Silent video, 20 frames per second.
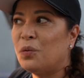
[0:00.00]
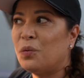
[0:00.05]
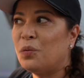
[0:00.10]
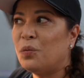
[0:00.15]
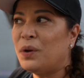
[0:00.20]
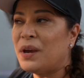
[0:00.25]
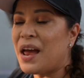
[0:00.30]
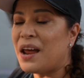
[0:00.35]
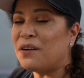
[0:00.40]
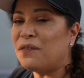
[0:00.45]

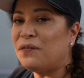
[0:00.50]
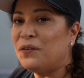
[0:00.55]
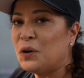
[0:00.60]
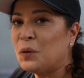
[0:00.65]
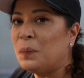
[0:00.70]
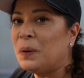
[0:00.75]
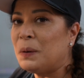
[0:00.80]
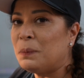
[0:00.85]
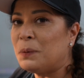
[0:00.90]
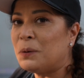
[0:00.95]
we had a few
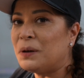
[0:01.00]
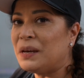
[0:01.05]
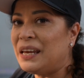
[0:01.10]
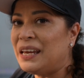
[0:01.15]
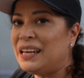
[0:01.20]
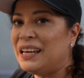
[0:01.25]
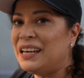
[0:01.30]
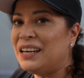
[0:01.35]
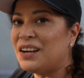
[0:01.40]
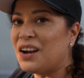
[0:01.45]
people
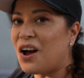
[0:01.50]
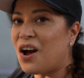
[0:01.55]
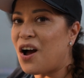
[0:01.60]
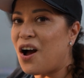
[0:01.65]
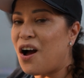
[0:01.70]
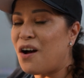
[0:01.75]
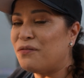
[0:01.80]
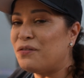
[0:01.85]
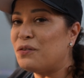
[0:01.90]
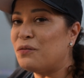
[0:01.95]
eating
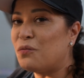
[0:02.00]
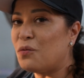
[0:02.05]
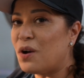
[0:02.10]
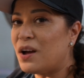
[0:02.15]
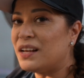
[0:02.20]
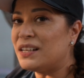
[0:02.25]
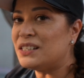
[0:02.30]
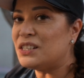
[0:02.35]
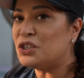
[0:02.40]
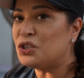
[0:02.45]
off of
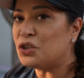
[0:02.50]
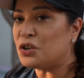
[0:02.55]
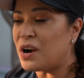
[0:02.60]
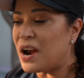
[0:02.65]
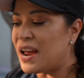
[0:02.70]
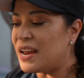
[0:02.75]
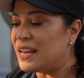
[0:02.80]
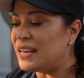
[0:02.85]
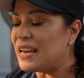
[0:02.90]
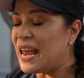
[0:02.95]
one to
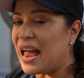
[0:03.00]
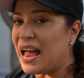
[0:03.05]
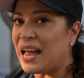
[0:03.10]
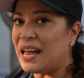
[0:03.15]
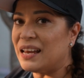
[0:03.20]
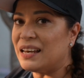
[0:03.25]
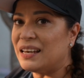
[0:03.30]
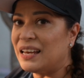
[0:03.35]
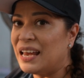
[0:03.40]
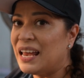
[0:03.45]
try it,
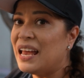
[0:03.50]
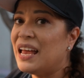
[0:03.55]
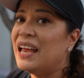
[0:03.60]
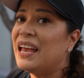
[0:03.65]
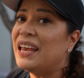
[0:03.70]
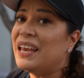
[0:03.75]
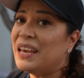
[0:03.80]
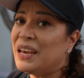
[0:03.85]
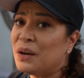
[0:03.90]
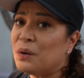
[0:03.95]
and
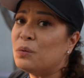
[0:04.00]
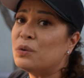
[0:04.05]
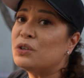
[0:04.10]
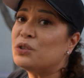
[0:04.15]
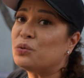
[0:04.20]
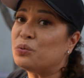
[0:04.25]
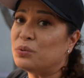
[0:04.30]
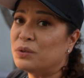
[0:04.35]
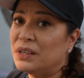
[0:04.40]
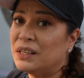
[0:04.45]
it was
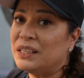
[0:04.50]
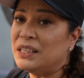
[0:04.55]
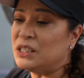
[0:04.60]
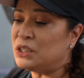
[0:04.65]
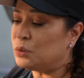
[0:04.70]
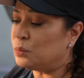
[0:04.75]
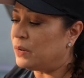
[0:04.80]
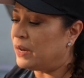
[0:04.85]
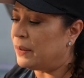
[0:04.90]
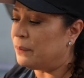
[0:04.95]
really
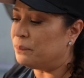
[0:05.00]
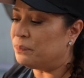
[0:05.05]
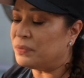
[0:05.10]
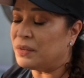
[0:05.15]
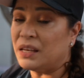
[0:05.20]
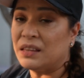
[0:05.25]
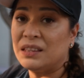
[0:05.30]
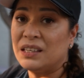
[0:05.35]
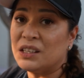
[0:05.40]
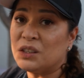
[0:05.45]
sweet.
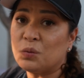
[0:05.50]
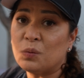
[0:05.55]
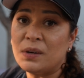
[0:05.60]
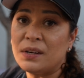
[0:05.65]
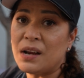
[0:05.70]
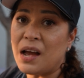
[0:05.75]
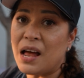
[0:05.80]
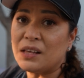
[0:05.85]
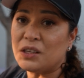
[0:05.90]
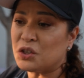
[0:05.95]
This one
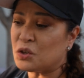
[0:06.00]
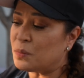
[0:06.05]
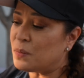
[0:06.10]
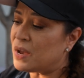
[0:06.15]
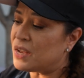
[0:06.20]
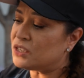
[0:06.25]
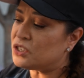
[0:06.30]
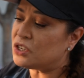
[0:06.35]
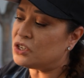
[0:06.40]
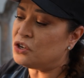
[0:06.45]
not so
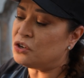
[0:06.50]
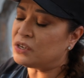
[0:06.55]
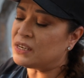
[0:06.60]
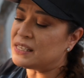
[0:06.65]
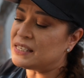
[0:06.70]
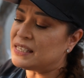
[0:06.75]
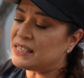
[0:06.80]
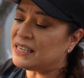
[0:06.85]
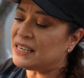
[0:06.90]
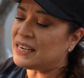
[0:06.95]
much, and you can
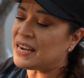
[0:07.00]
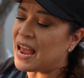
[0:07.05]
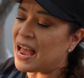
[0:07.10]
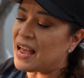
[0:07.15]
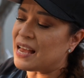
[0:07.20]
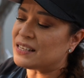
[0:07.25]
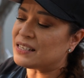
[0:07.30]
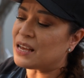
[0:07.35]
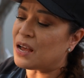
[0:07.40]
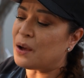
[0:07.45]
see it
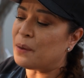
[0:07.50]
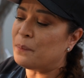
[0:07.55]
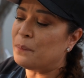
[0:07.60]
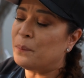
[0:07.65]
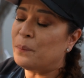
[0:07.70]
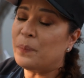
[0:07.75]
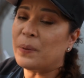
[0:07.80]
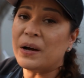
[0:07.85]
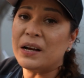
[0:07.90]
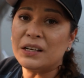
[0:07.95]
has a
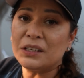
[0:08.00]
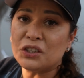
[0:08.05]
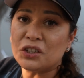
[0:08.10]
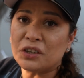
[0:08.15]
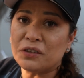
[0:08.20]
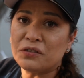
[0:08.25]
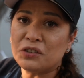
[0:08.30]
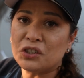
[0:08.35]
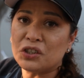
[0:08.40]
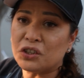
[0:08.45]
bunch
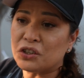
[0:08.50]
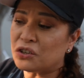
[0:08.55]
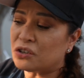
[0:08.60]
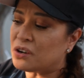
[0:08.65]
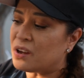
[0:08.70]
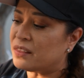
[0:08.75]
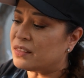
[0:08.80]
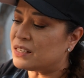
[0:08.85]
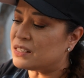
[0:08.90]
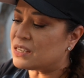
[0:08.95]
of sugar
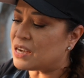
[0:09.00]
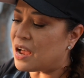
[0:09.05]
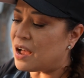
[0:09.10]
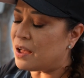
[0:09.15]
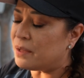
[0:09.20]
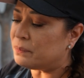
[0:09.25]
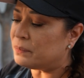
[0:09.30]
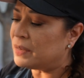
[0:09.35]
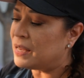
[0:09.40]
on the top.